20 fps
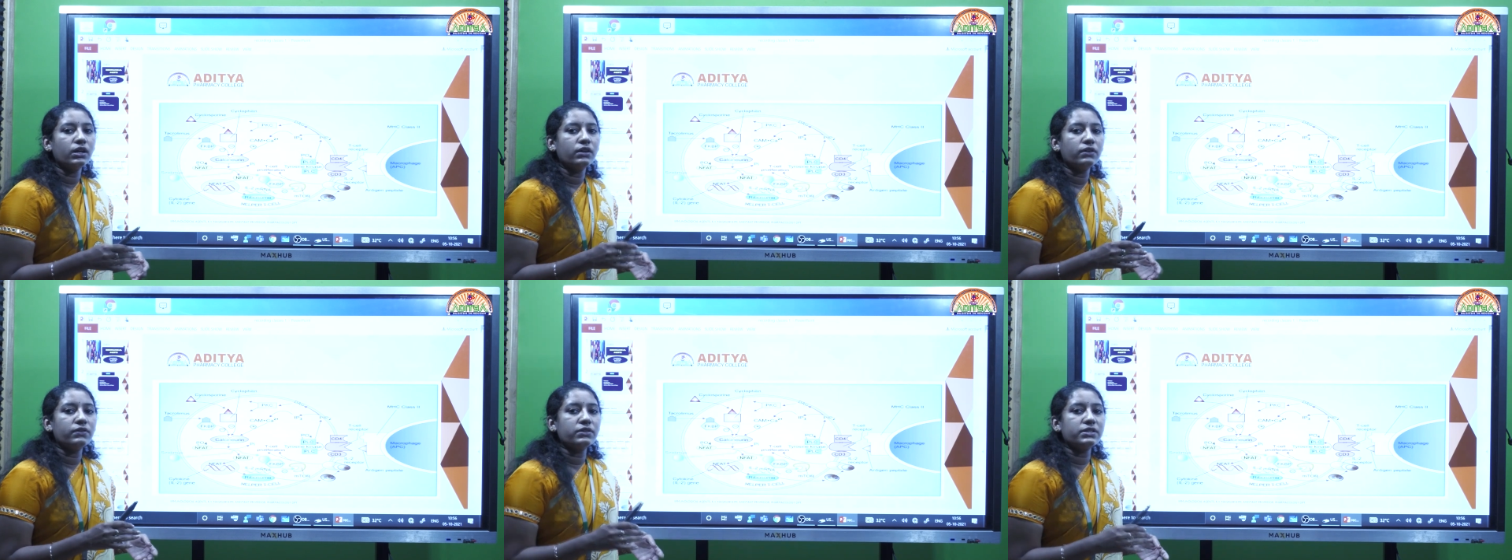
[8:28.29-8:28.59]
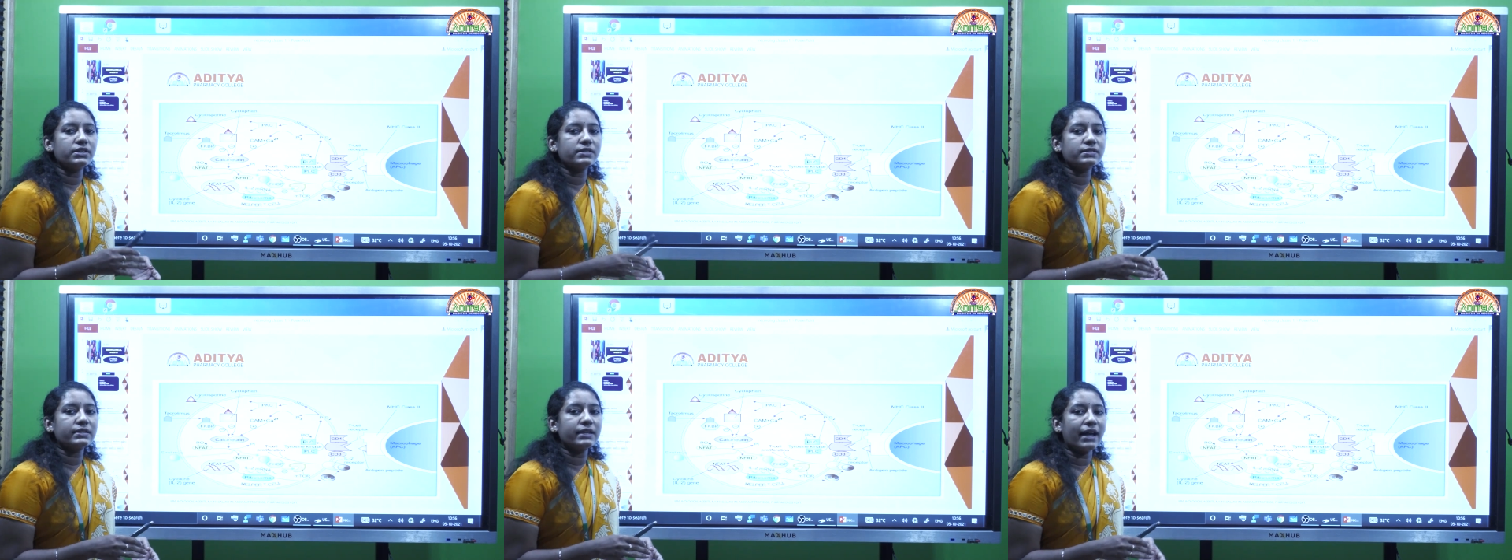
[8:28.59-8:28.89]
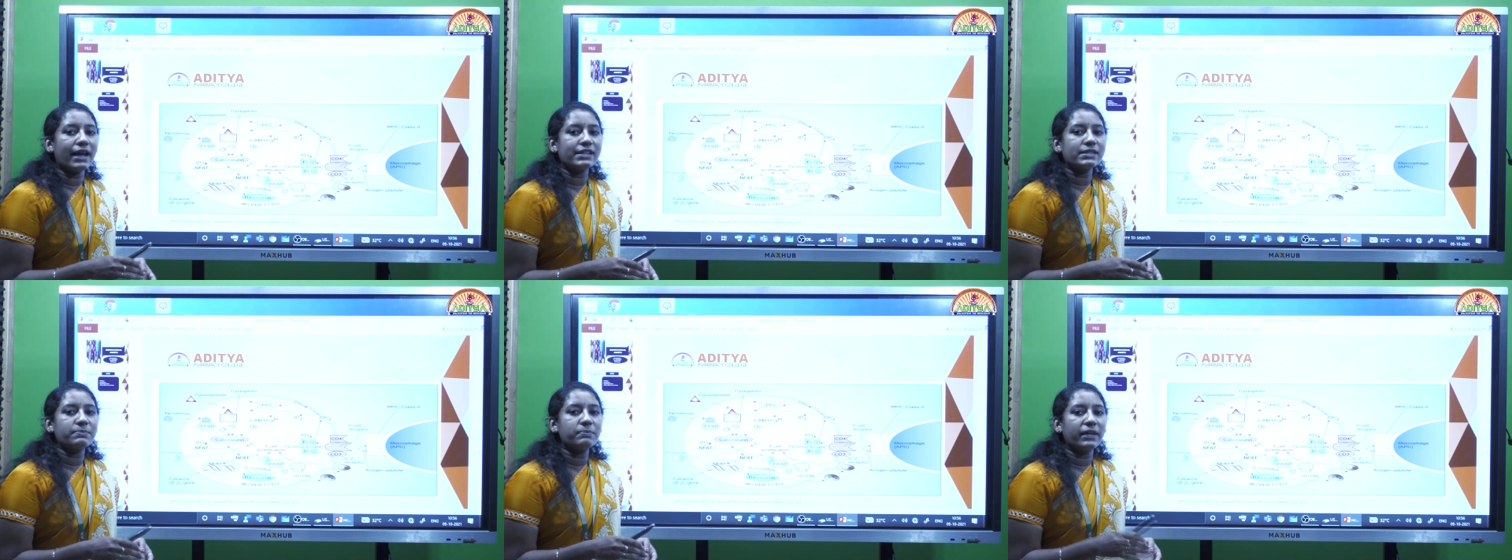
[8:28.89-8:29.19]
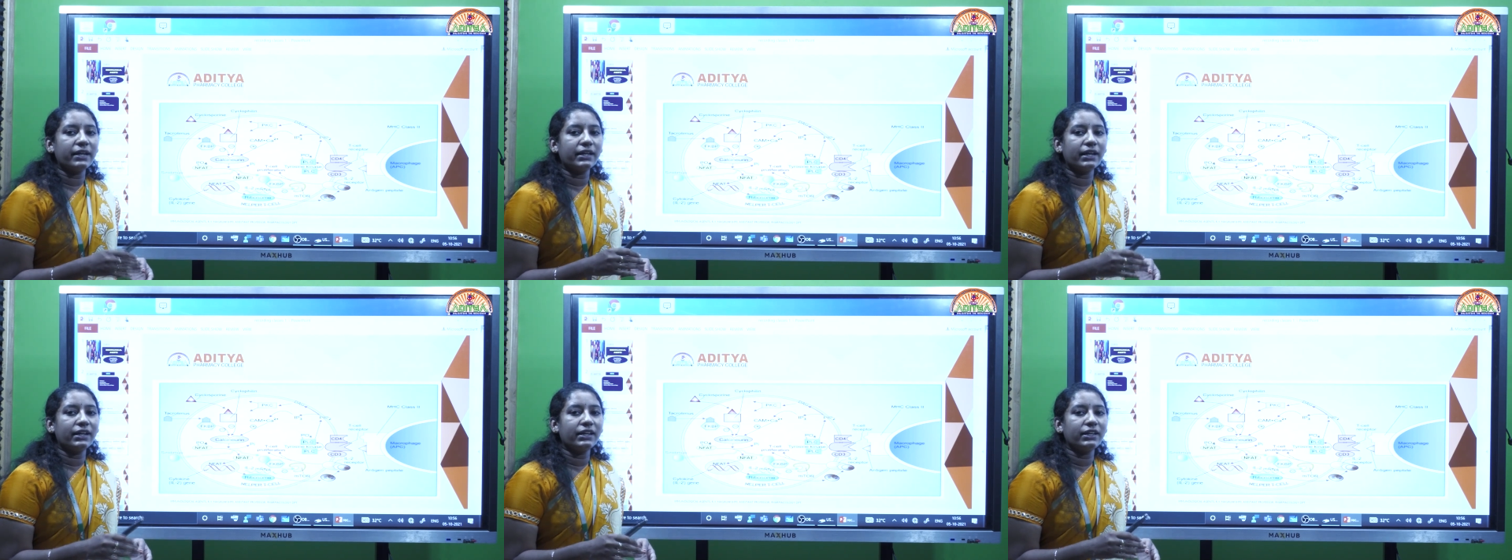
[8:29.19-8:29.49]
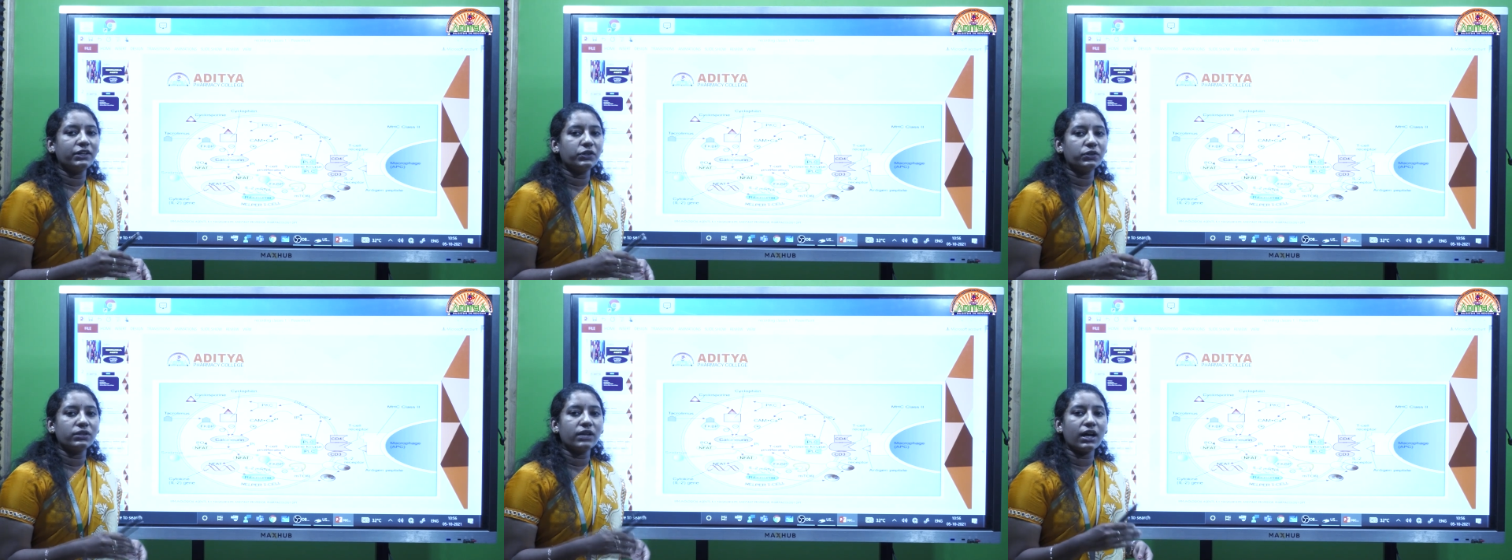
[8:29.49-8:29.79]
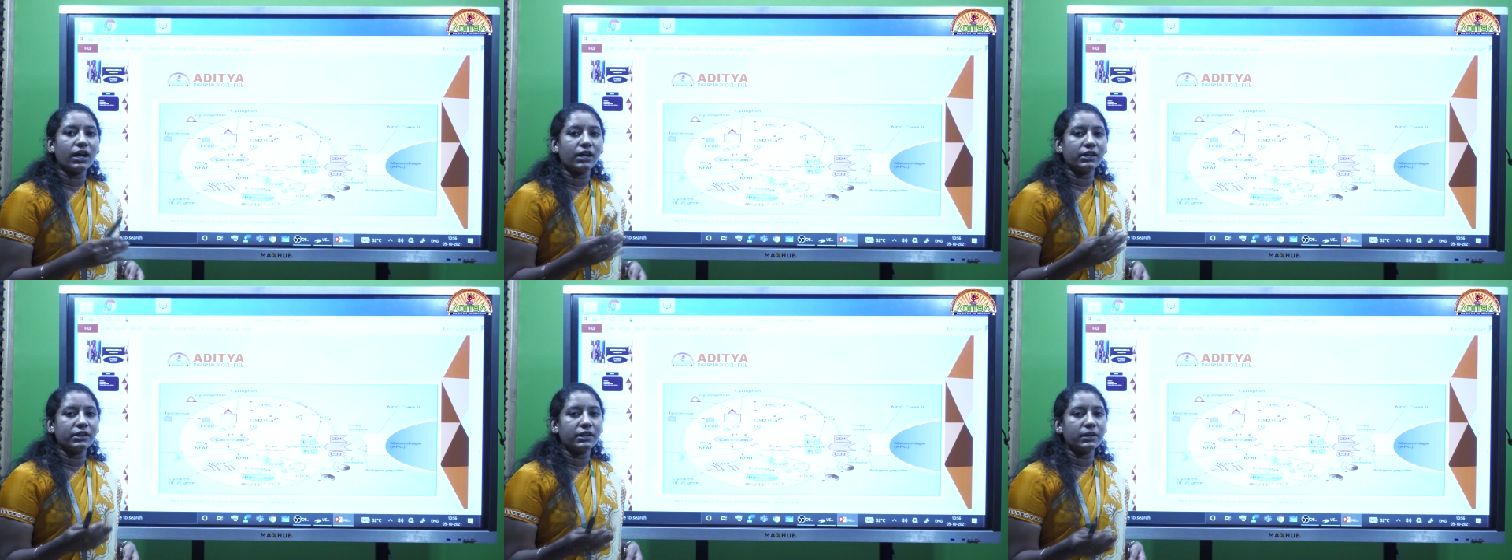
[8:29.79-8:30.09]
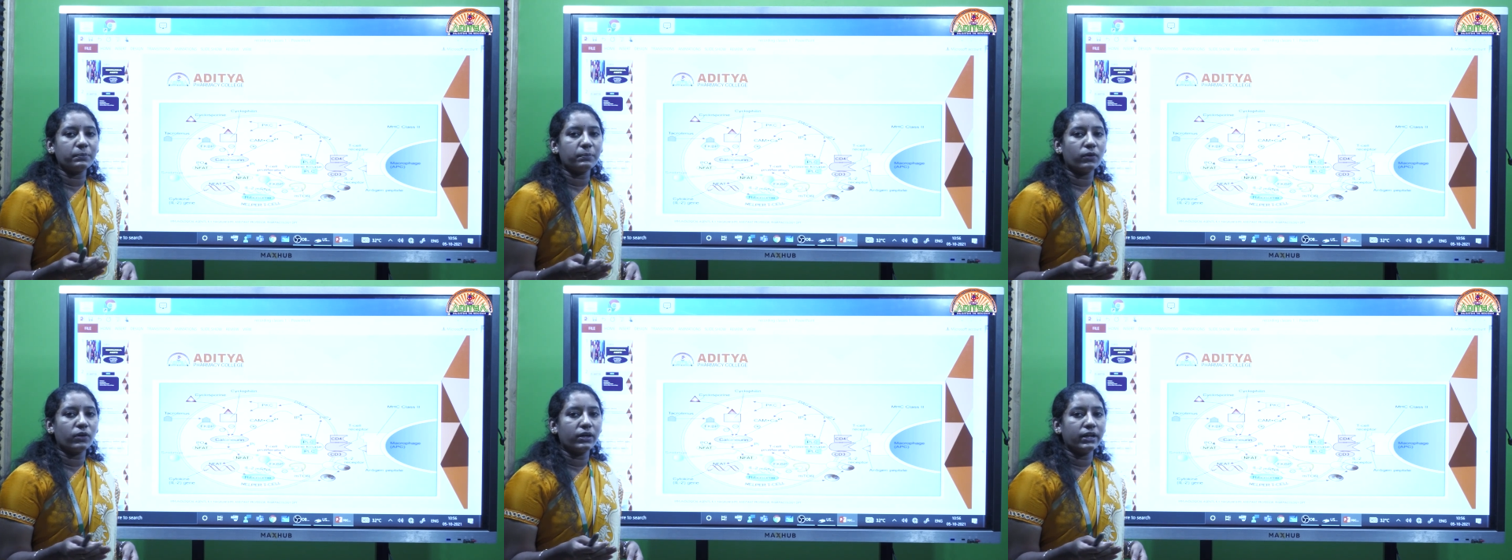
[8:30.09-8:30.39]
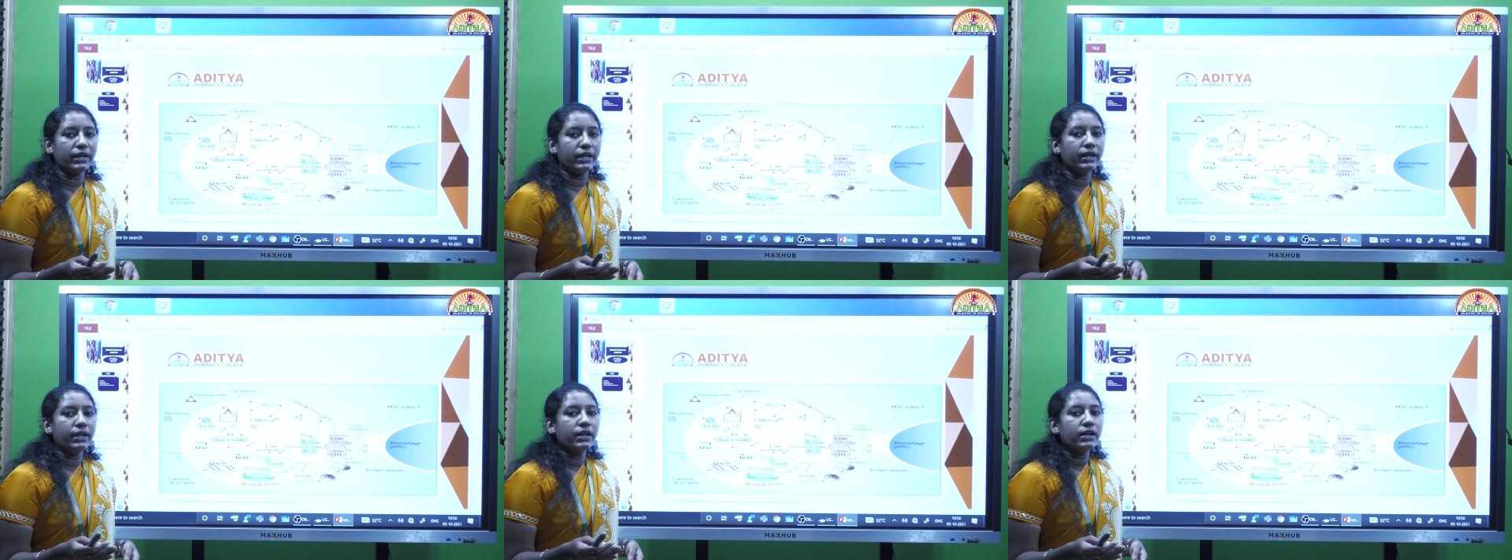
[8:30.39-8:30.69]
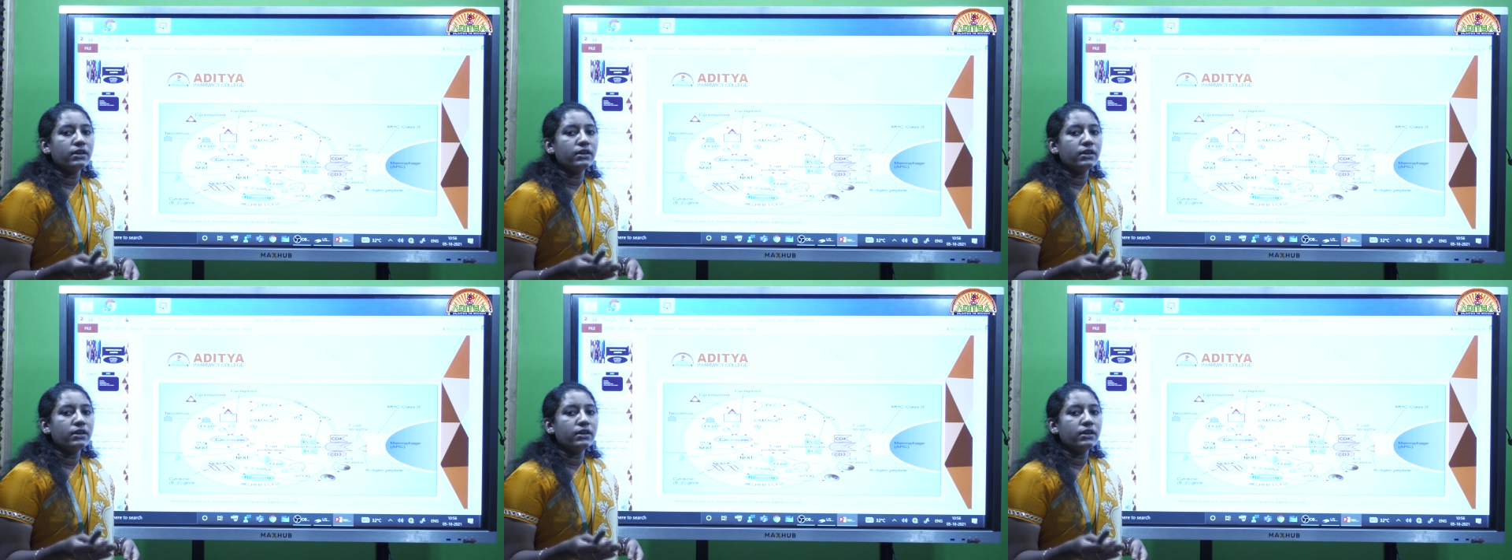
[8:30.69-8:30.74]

which is transplanted into the other body.